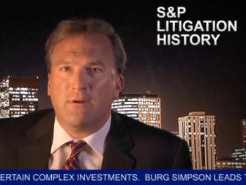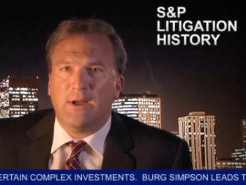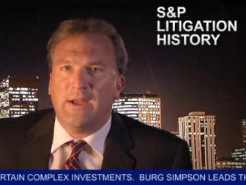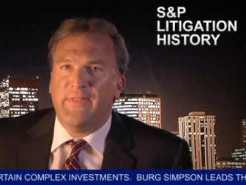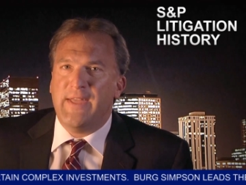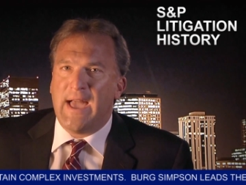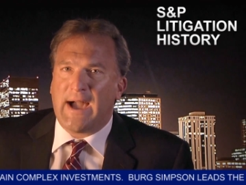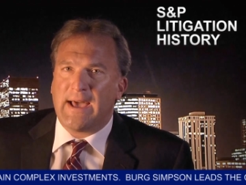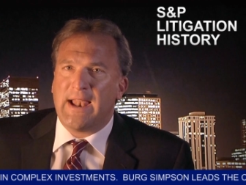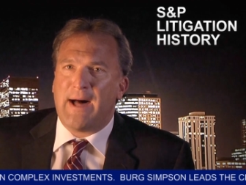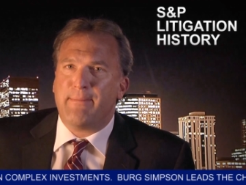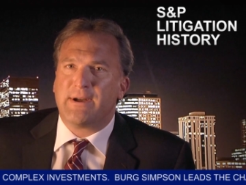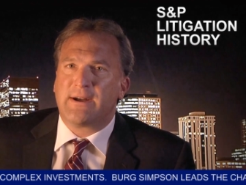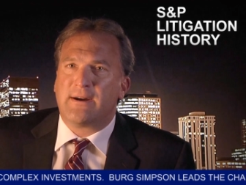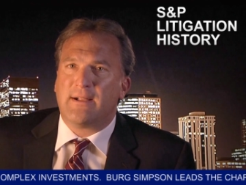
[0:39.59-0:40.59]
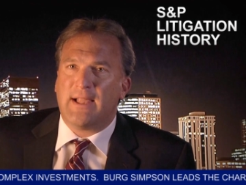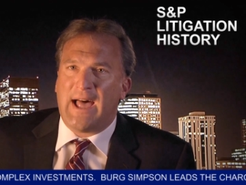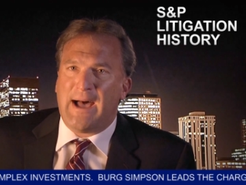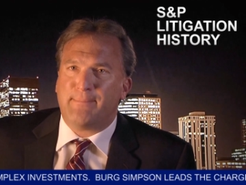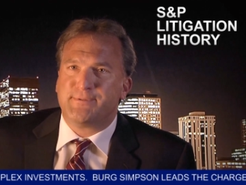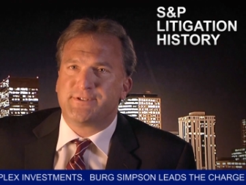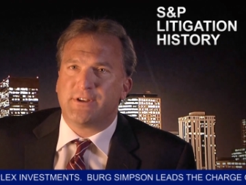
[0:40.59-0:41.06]
in the economic
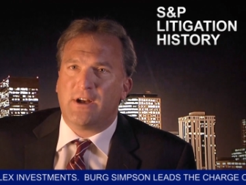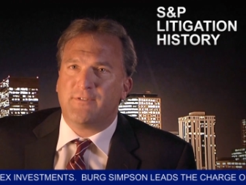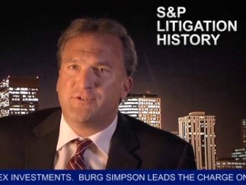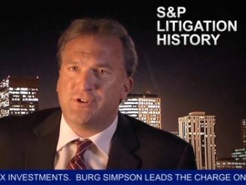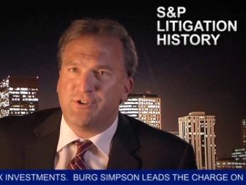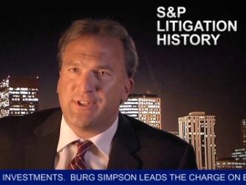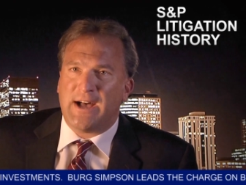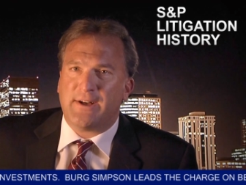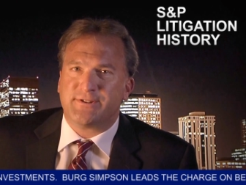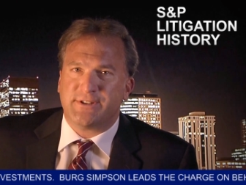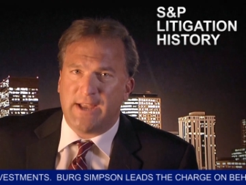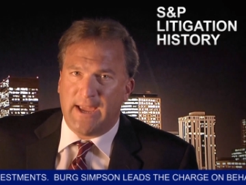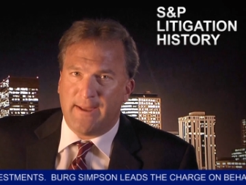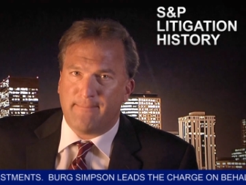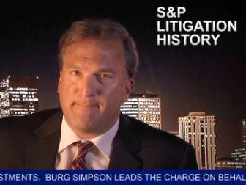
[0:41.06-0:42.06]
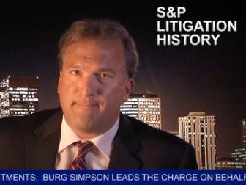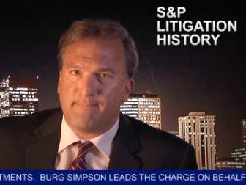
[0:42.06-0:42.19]
collapse of 2008.